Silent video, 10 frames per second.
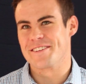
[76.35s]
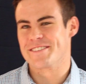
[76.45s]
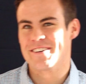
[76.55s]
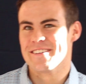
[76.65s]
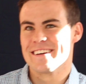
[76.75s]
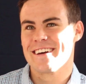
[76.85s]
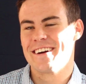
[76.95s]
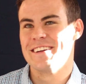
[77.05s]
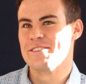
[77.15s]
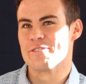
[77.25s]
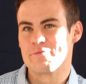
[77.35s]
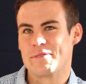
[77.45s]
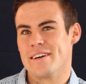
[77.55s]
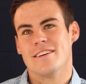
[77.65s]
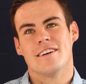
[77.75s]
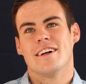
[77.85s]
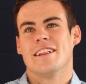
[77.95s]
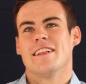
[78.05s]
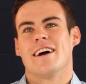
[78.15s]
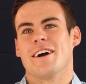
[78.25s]
There was no one that got injured, but
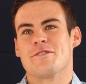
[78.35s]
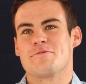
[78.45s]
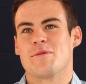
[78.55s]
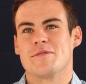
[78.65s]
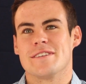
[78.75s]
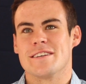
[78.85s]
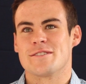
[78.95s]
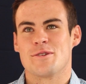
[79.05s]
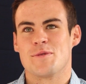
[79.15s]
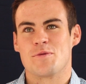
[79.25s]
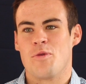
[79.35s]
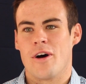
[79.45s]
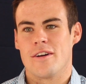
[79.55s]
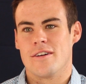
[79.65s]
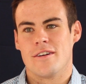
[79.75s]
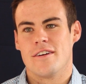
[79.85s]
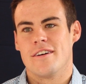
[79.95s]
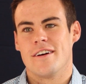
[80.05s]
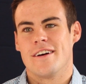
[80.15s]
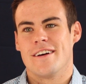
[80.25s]
I just remember seeing so much water
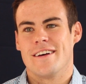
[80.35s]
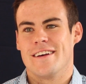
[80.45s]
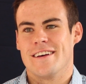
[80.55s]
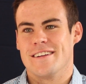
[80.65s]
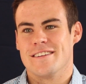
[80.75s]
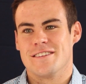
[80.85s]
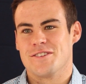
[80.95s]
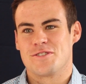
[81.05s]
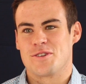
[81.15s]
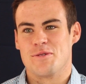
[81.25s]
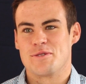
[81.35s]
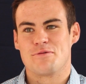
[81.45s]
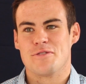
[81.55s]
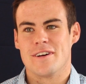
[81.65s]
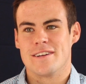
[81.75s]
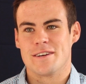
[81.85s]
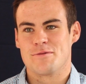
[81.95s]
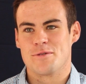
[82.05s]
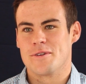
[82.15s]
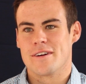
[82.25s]
and just so much flooding
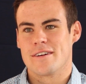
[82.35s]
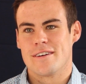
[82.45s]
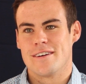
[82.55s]
everywhere.